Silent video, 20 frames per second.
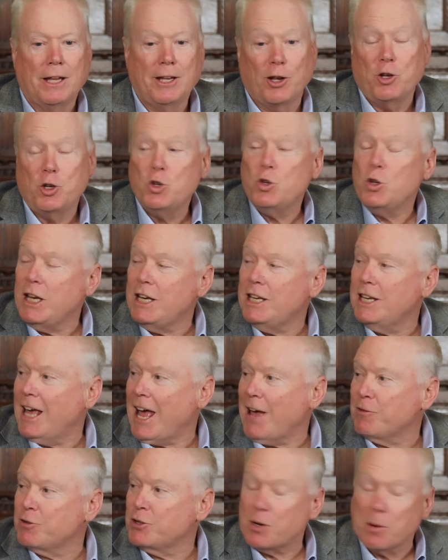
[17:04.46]
you need to
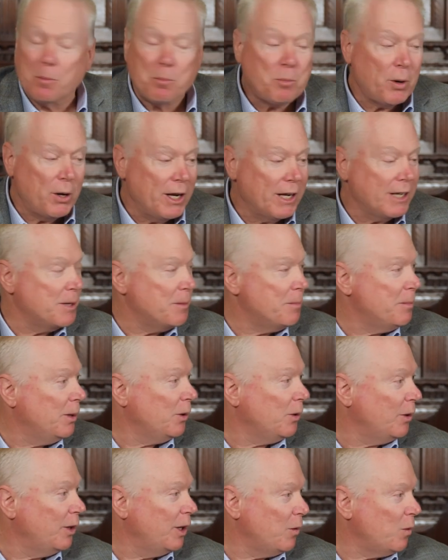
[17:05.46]
have some
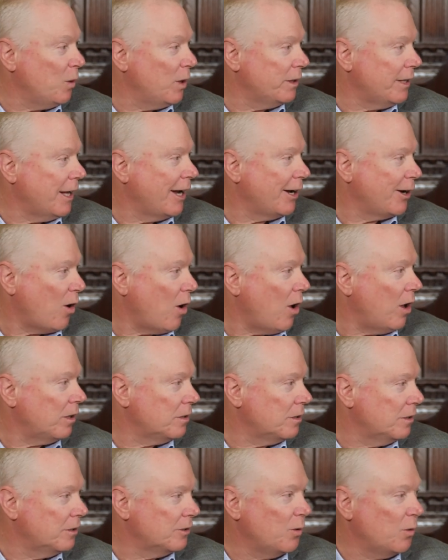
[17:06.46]
predictability of what that
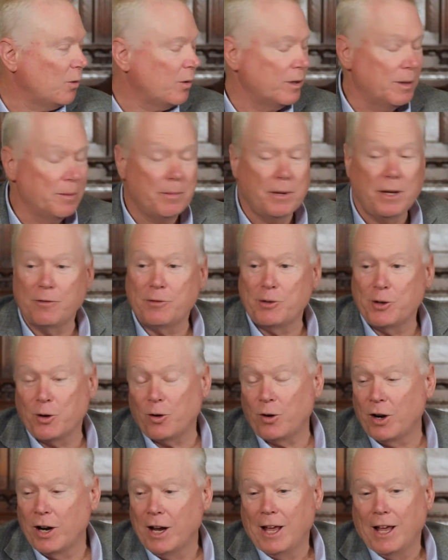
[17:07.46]
cost is going to be if
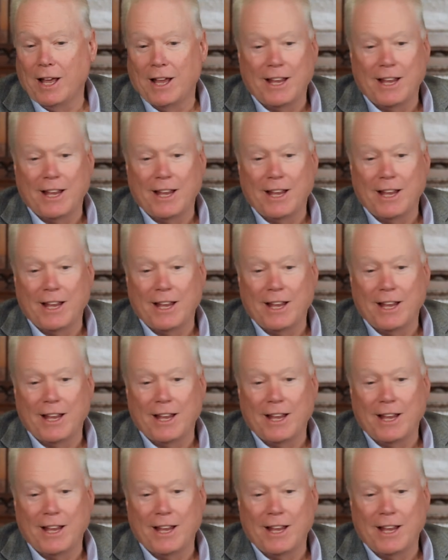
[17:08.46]
you're